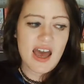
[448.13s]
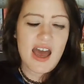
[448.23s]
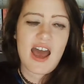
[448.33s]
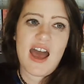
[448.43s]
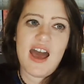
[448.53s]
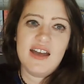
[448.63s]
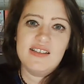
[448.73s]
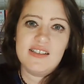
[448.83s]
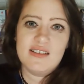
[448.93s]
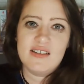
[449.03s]

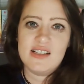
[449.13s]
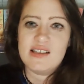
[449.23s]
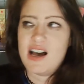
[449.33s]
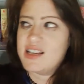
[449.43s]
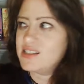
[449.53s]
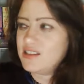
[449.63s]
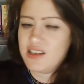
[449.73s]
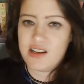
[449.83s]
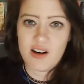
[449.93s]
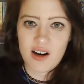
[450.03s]
And this last
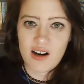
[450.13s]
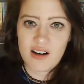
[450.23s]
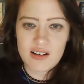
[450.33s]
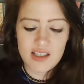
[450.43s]
year,